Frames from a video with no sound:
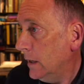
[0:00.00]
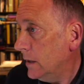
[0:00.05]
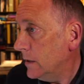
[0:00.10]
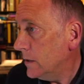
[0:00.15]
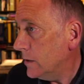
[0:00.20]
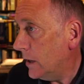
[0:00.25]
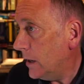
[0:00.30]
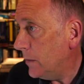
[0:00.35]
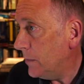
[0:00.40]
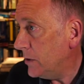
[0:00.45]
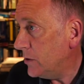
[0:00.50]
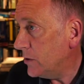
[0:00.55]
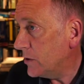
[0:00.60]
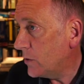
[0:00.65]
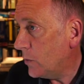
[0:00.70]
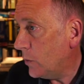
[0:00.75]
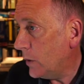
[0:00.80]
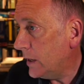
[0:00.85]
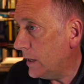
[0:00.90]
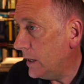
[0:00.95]
So let me just
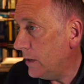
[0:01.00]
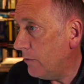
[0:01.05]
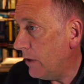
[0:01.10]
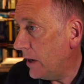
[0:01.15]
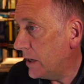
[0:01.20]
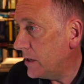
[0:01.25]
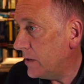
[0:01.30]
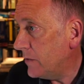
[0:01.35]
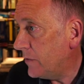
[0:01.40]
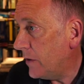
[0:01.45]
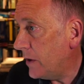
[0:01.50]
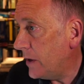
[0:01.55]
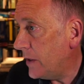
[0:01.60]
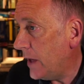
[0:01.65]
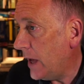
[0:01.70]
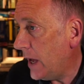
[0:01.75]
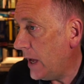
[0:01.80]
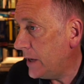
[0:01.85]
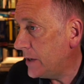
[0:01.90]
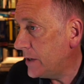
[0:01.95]
quickly rectify
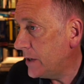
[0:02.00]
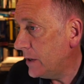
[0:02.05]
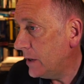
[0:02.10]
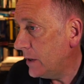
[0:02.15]
that.